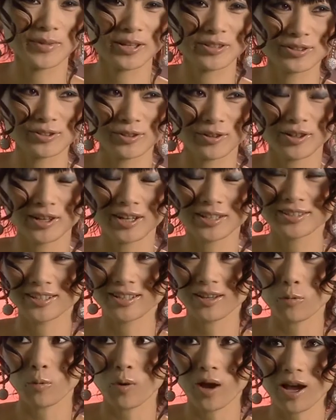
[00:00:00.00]
I saw her, I said,
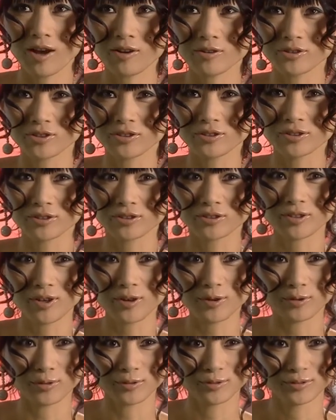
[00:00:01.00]
wow, she's
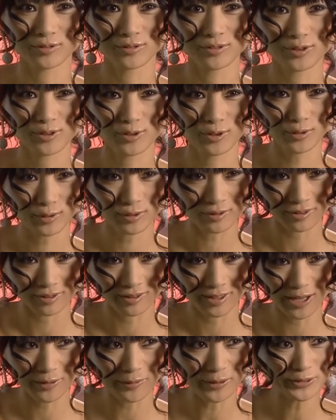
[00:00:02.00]
so
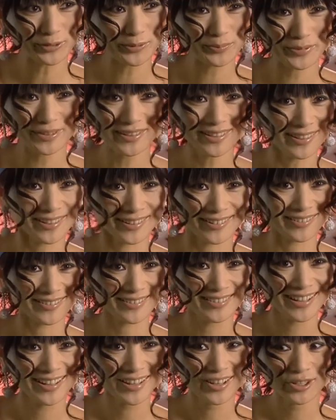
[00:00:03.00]
cool. I want to be her.
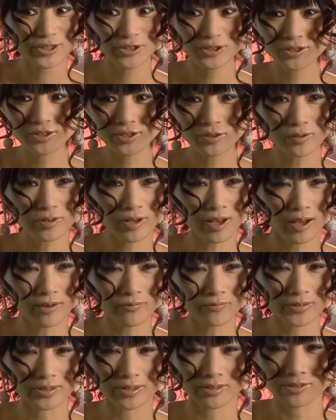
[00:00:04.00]
She's so
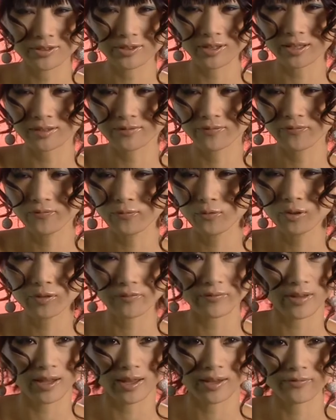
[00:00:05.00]
confident. She has full
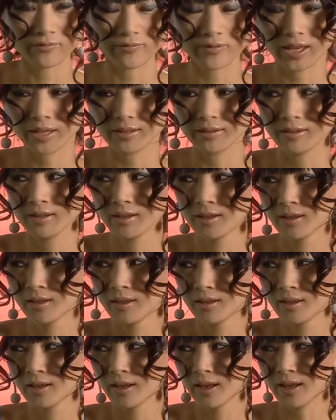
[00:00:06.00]
of life and
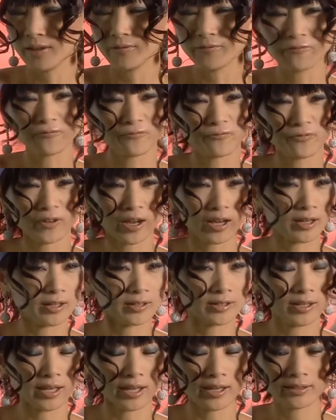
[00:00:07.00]

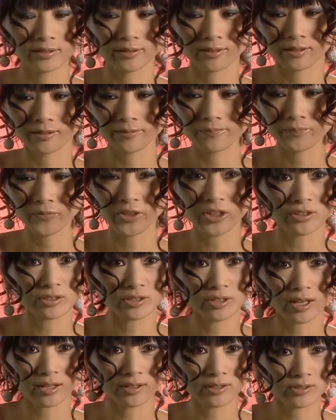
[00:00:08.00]
fun and
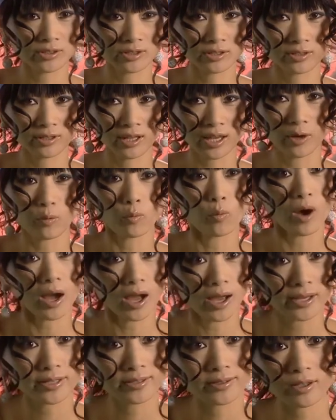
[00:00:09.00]
intelligent and
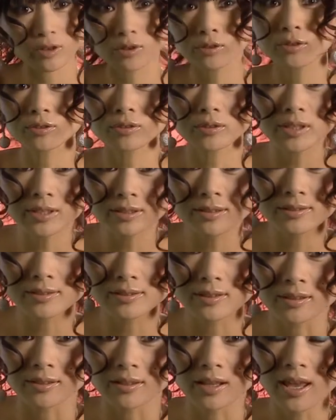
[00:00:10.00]
wise, also
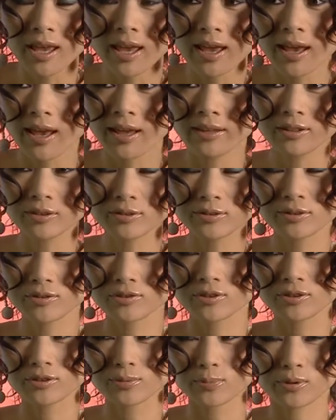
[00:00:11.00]
innocent, and also
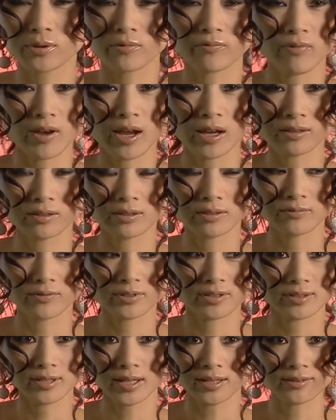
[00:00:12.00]
she's
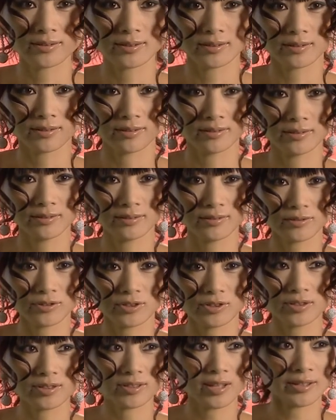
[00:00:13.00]
provocatively sexy. You know,
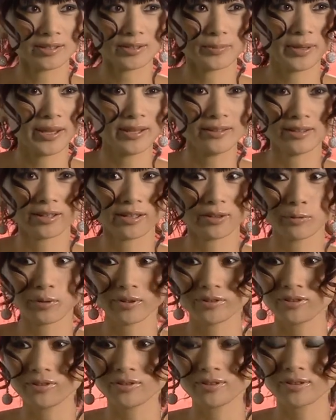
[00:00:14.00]
she's not dependent on
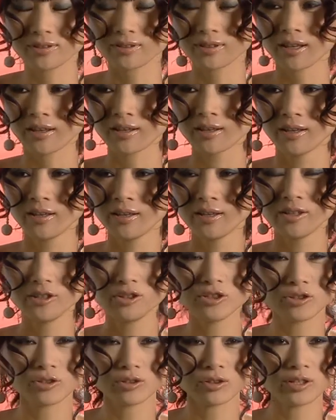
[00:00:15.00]
anyone. She just like
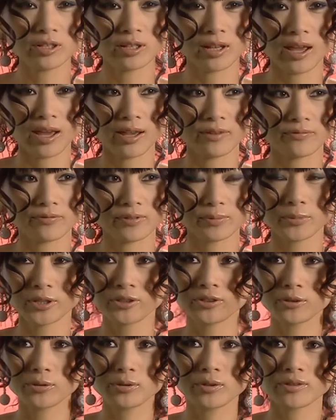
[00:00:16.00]
enjoy life.
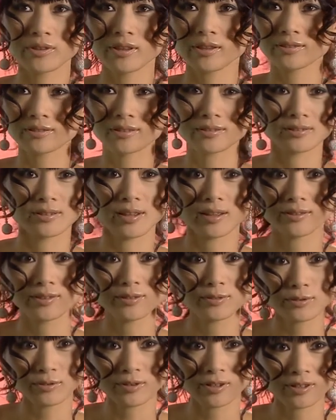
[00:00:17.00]
Material things is
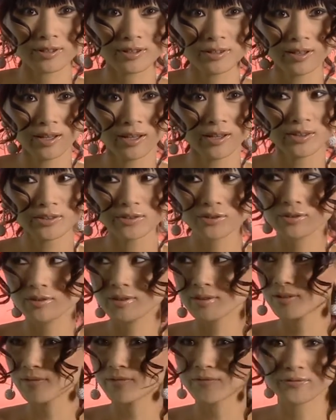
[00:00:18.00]
nothing to her. She's
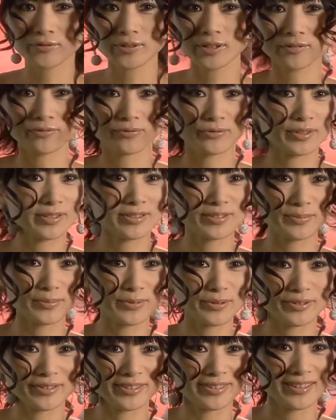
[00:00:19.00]
just a free
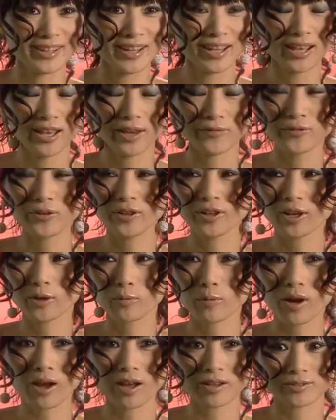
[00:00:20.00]
spirit. I feel like,
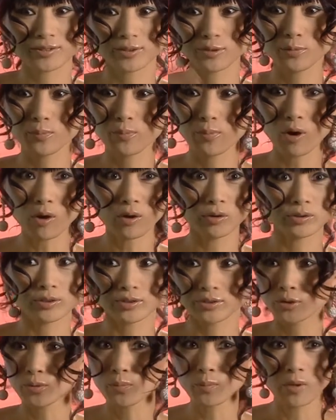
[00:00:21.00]
wow, so bold,
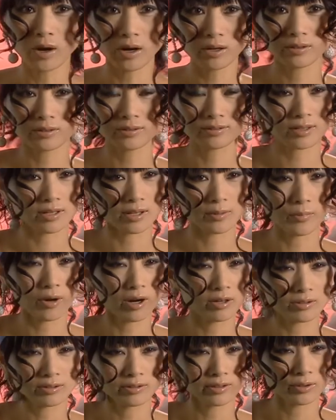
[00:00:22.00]
so modern. It's like a
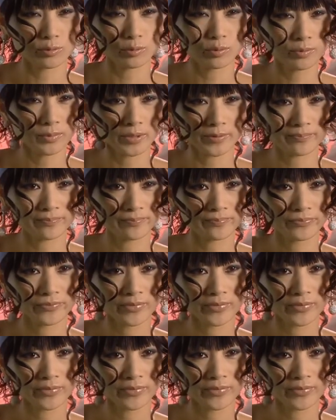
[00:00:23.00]
modern day woman.